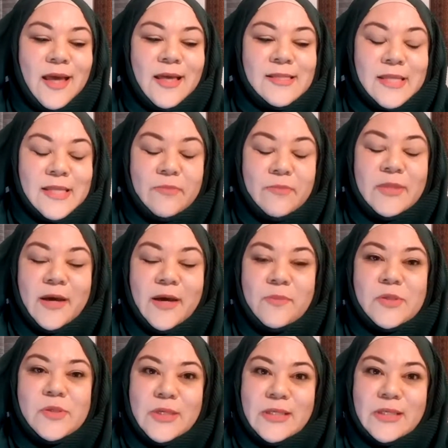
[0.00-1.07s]

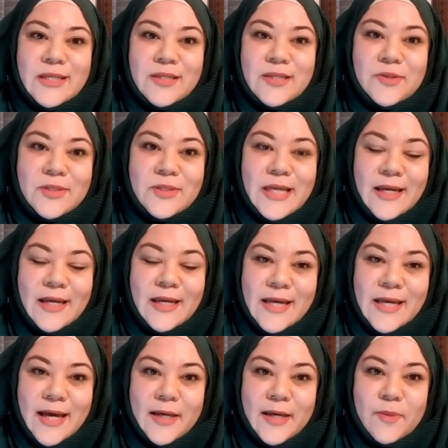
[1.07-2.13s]
sometimes we need to take
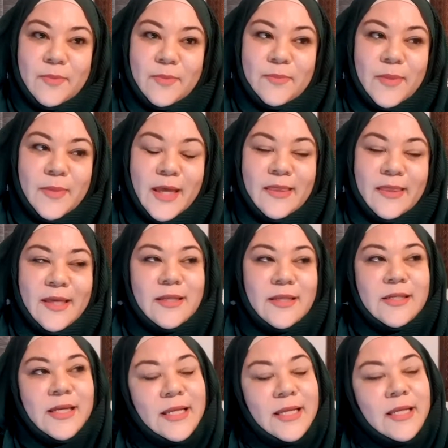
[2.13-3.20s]
time and then
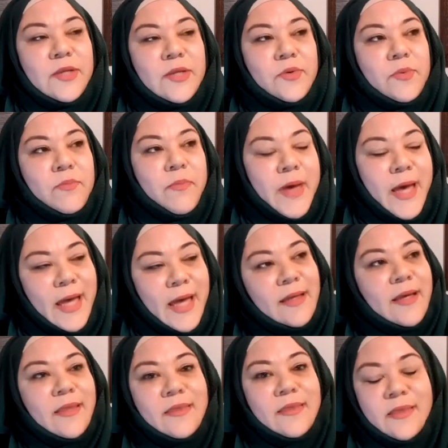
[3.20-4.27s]
really look back
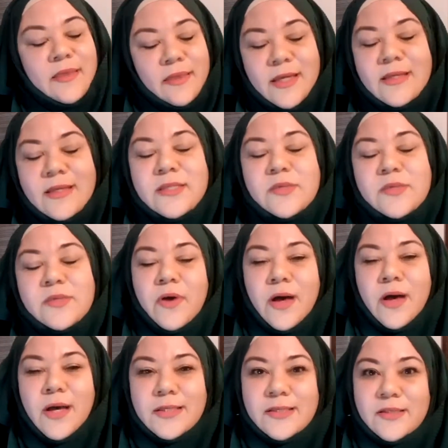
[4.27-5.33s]
at the things we've
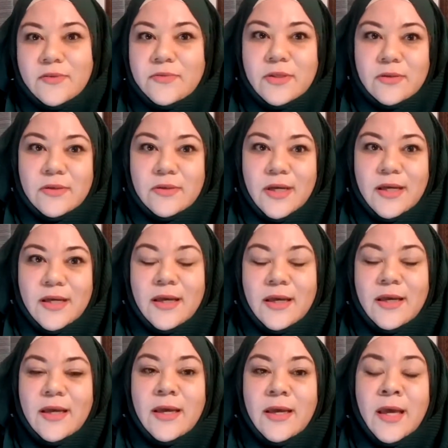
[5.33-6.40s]
asked of Allah
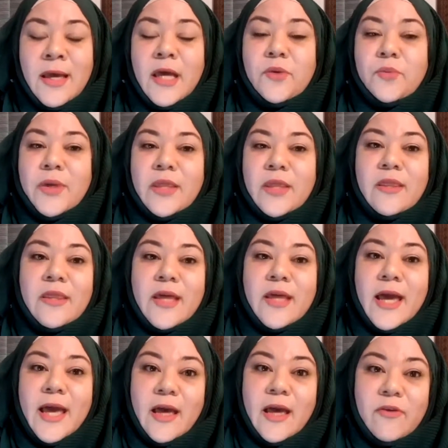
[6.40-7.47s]
and whether they
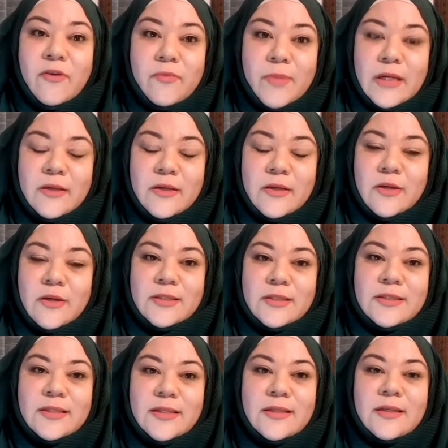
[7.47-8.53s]
have been
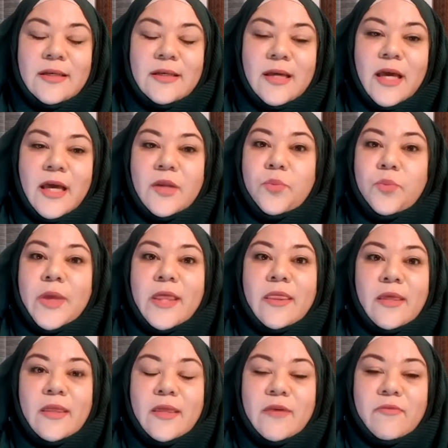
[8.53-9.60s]
granted and
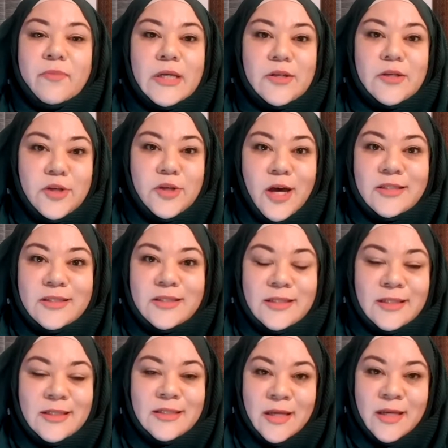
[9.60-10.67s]
whether they've been granted
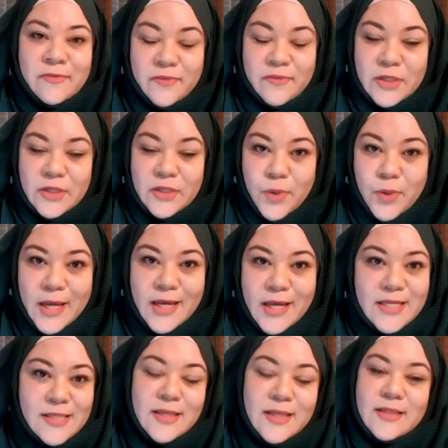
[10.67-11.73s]
in different
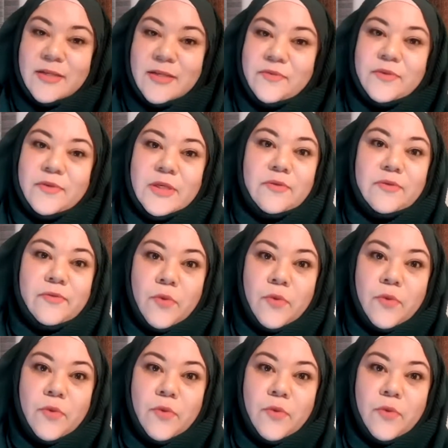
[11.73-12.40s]
ways and different